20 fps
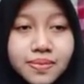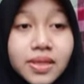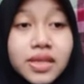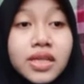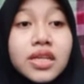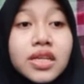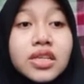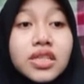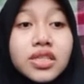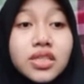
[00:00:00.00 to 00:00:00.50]

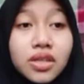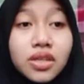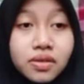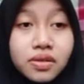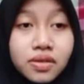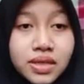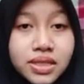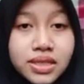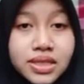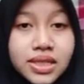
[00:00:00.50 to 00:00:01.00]

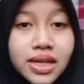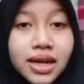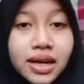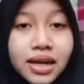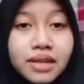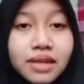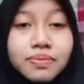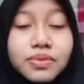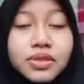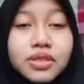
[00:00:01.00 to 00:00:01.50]
Stories help
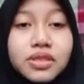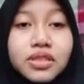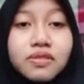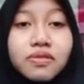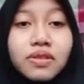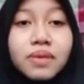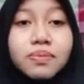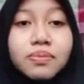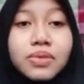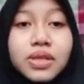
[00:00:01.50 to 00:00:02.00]
to
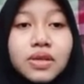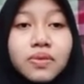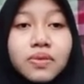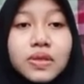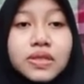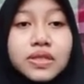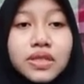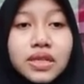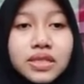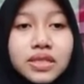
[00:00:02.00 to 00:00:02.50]
develop
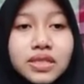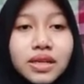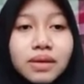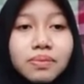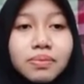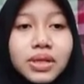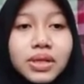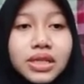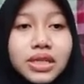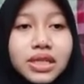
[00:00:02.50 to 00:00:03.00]
linguistic
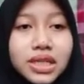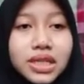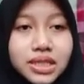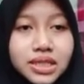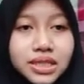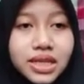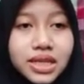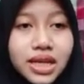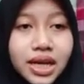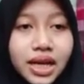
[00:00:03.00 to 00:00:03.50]
abilities
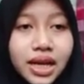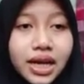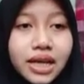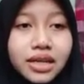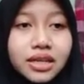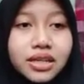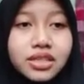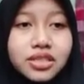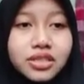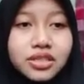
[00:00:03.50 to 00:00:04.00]
and
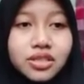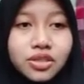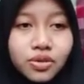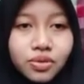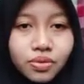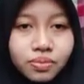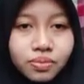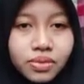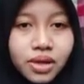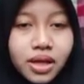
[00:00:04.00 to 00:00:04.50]
assume
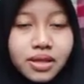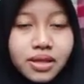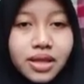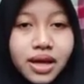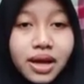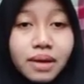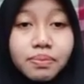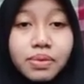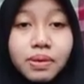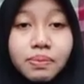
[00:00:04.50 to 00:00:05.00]
that
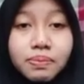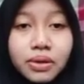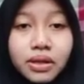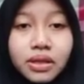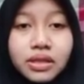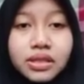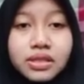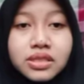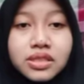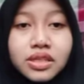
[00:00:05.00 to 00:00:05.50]
people
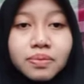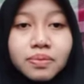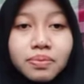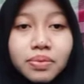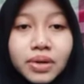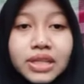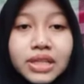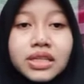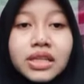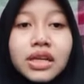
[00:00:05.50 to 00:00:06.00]

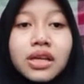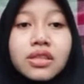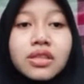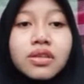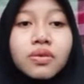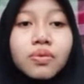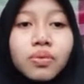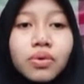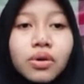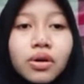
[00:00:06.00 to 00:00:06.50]
interpret the
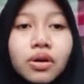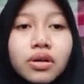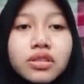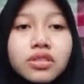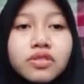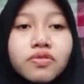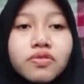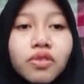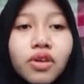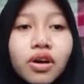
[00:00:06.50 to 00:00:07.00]
world
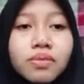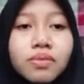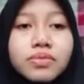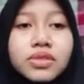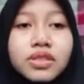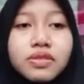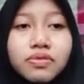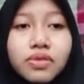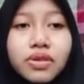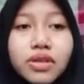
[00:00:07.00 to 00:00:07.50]
from
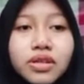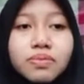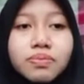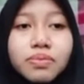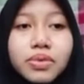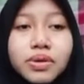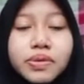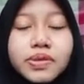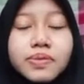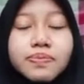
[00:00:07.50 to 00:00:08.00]
different
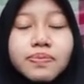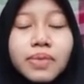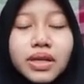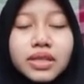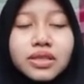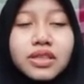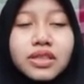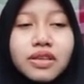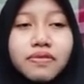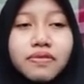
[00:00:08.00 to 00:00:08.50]
perspectives.